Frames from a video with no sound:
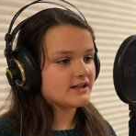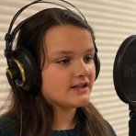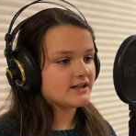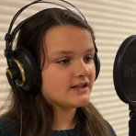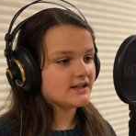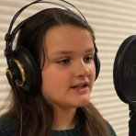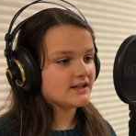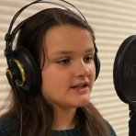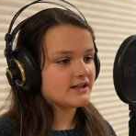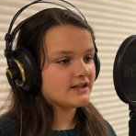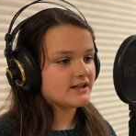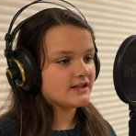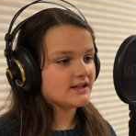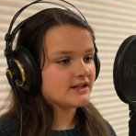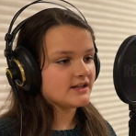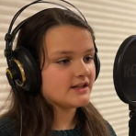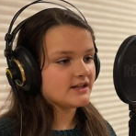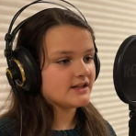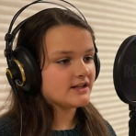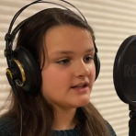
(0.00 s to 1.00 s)

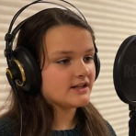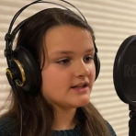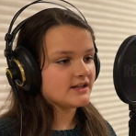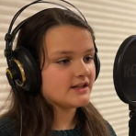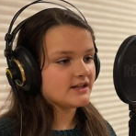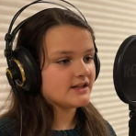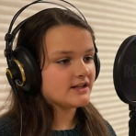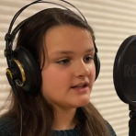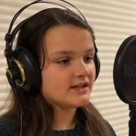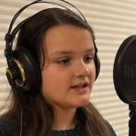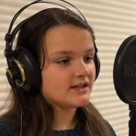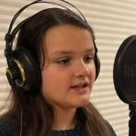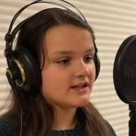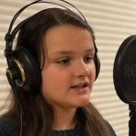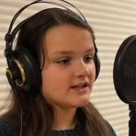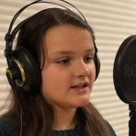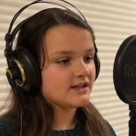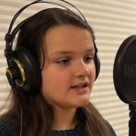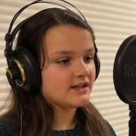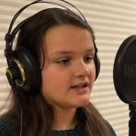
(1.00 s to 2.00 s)

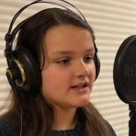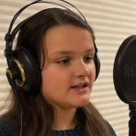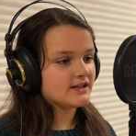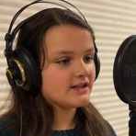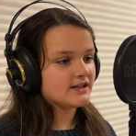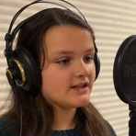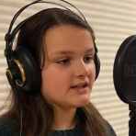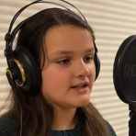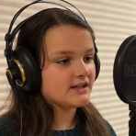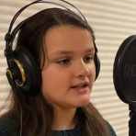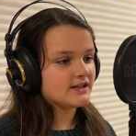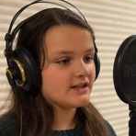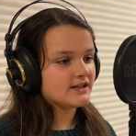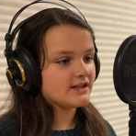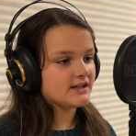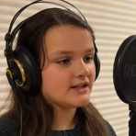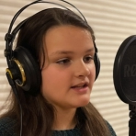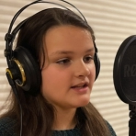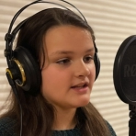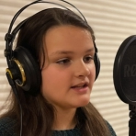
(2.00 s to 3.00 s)

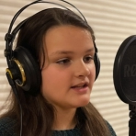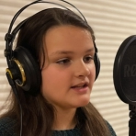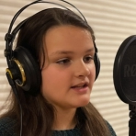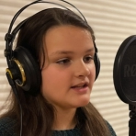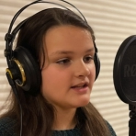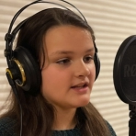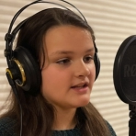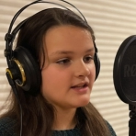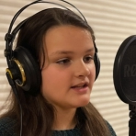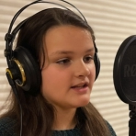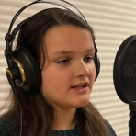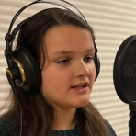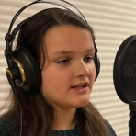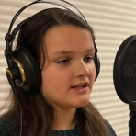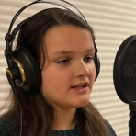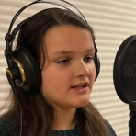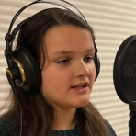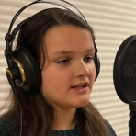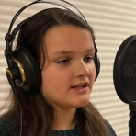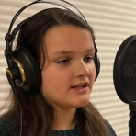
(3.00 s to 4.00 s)

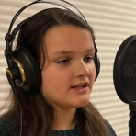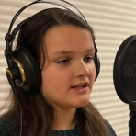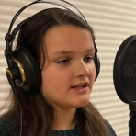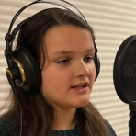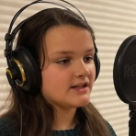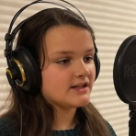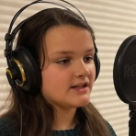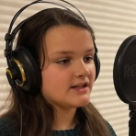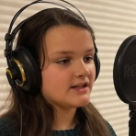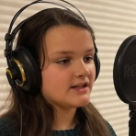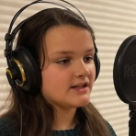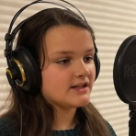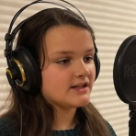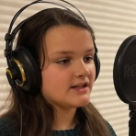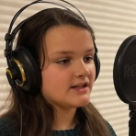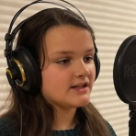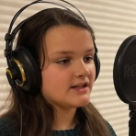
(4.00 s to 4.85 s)
The face doesn't move, so there is nothing to read.